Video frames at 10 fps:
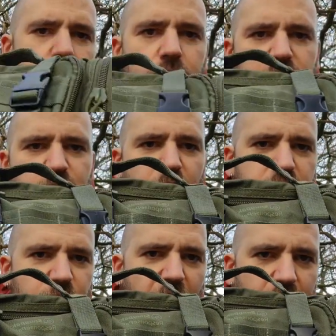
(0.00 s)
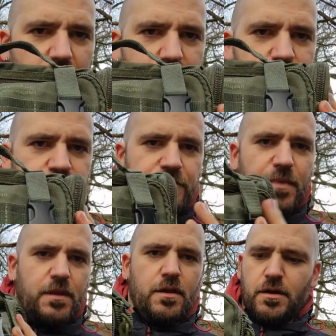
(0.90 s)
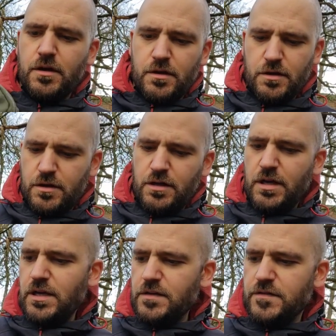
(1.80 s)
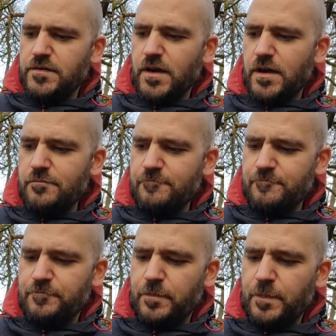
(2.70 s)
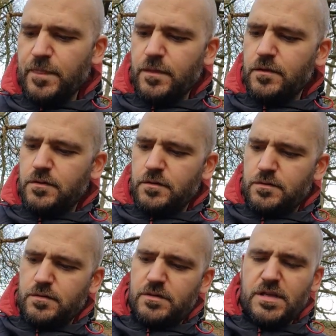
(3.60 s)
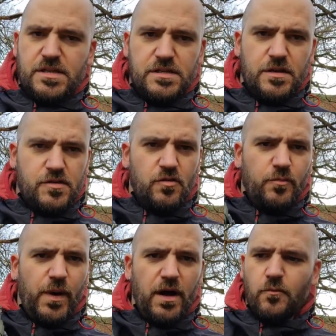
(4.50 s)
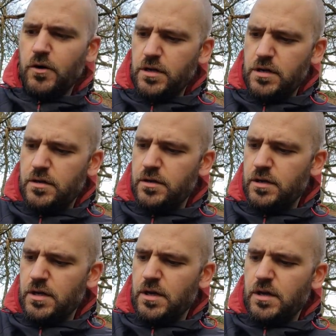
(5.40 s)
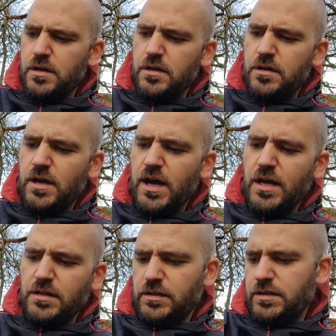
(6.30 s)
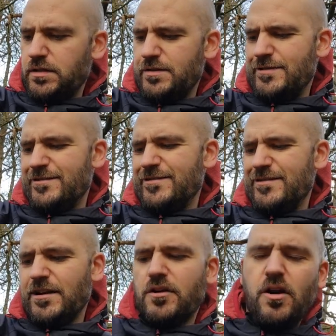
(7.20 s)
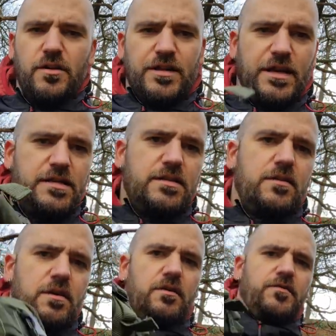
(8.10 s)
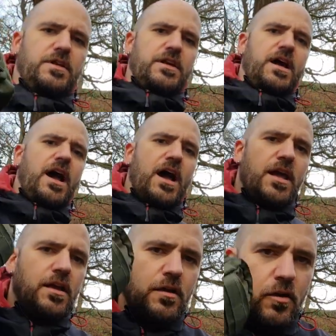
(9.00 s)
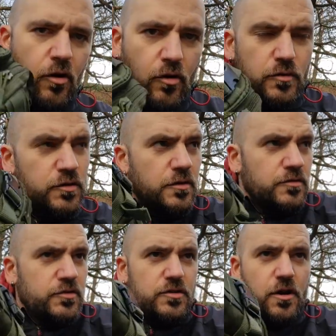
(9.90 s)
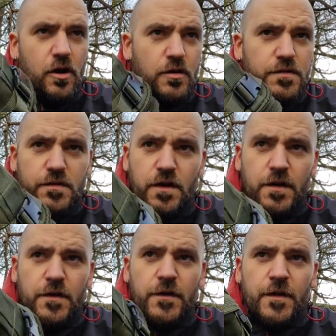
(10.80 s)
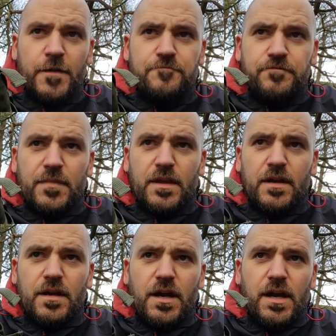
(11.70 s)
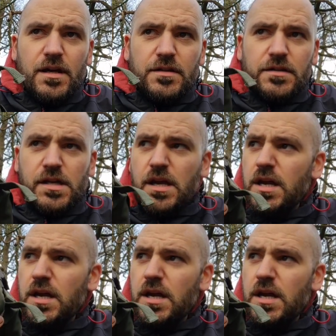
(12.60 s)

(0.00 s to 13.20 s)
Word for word: Response pack. It's this is a Snugpak one, and I got this off a guy called Scott, and